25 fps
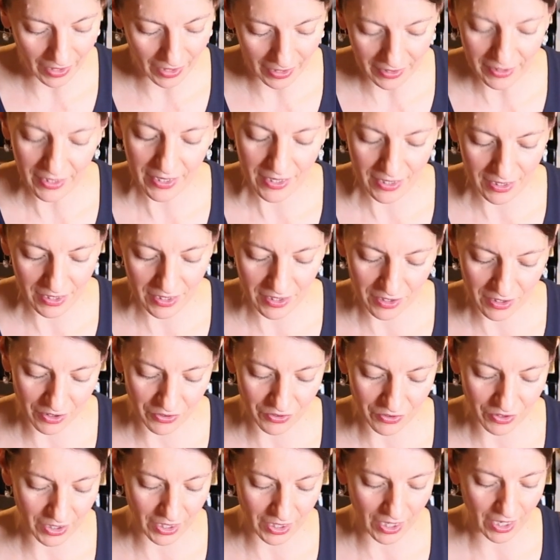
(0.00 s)
I think it is
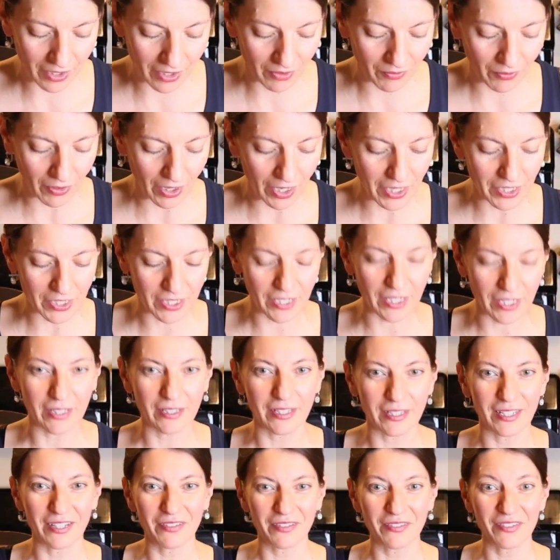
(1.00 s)
usually egg wash. It
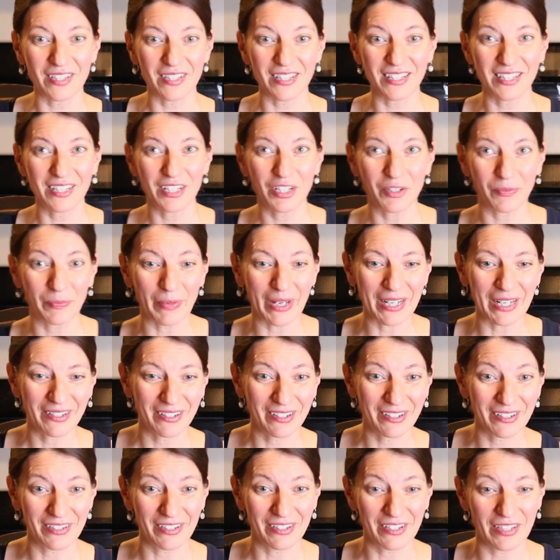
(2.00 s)
gives your baked
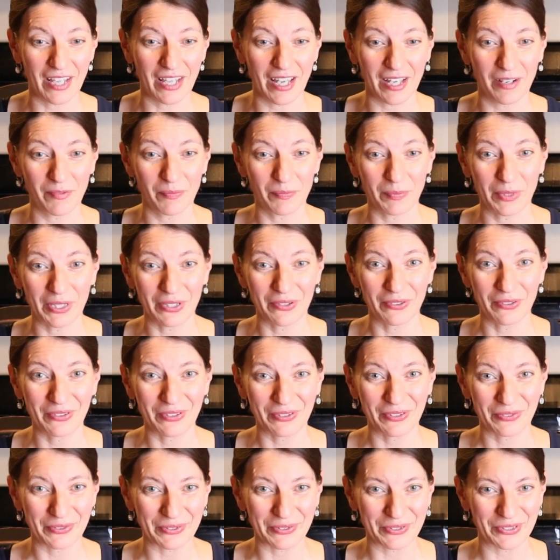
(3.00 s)
goods that
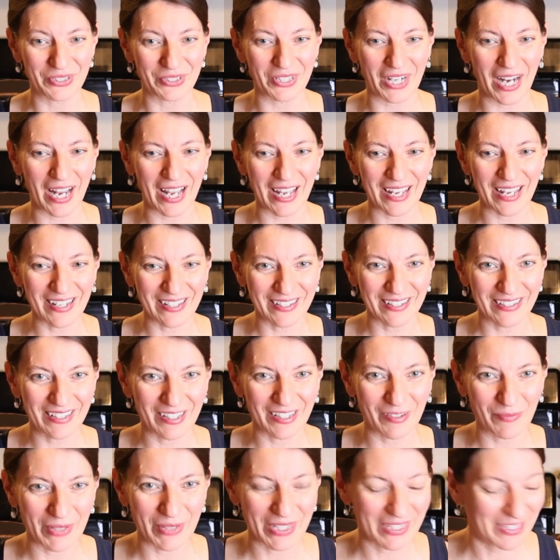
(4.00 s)
beautiful shine
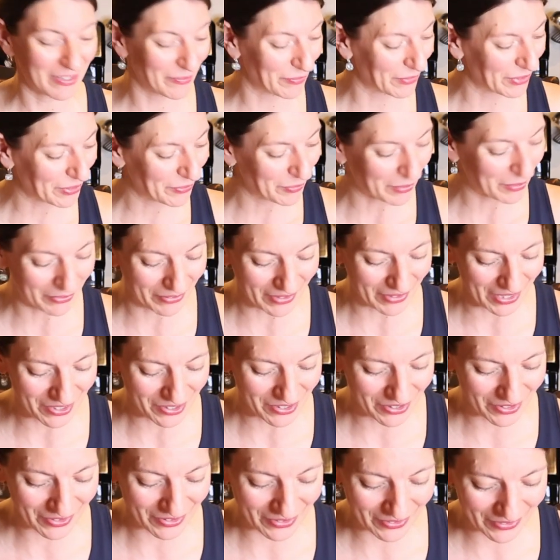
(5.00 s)
that makes them look
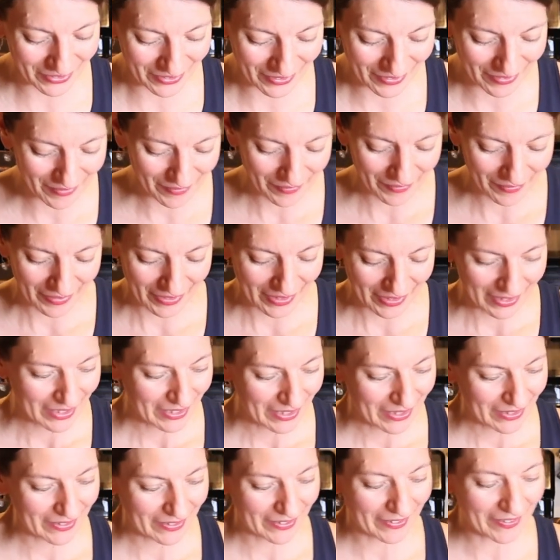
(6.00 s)
professional.
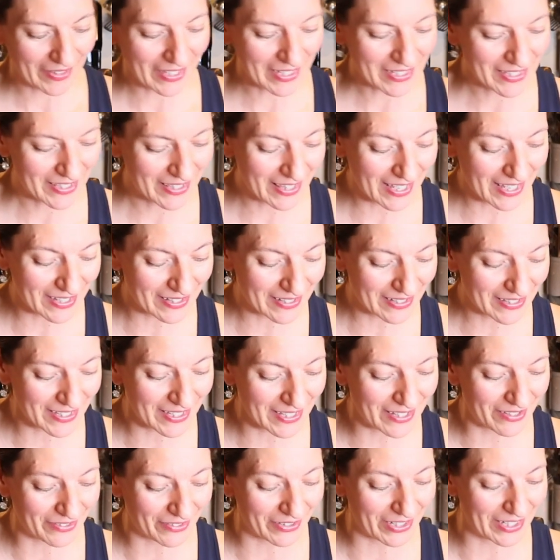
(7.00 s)
So that's that
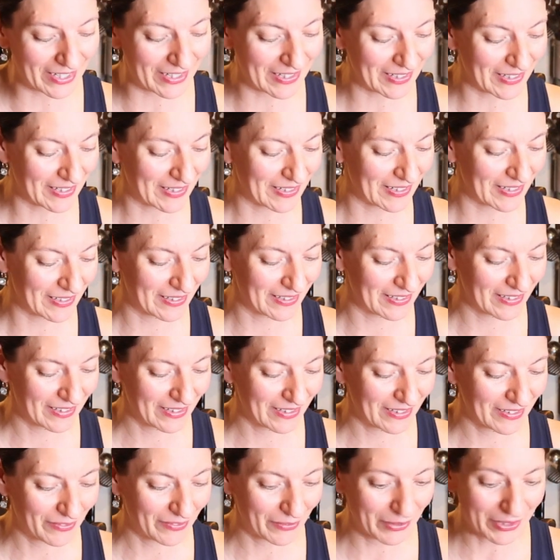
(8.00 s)
secret.
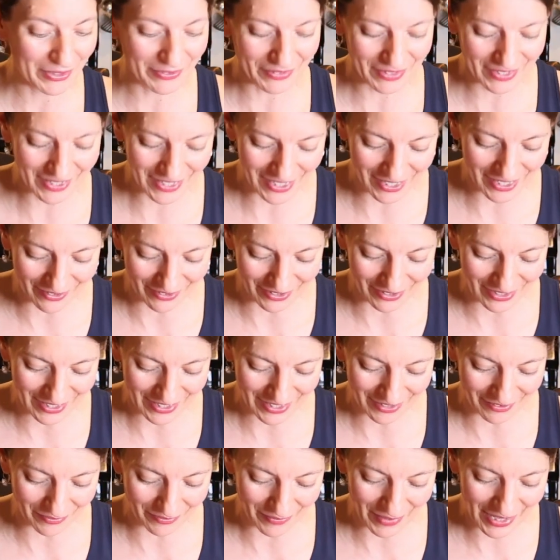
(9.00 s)
One of the secrets
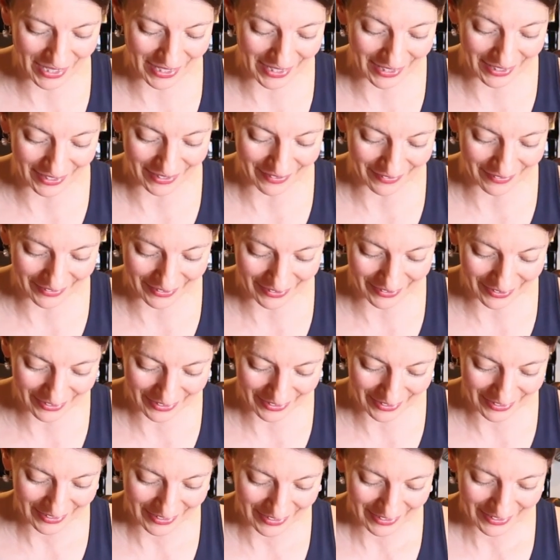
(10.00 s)
of making it look
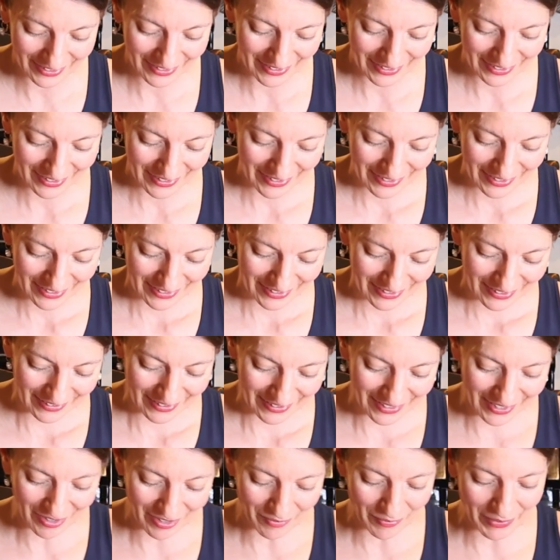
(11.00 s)
like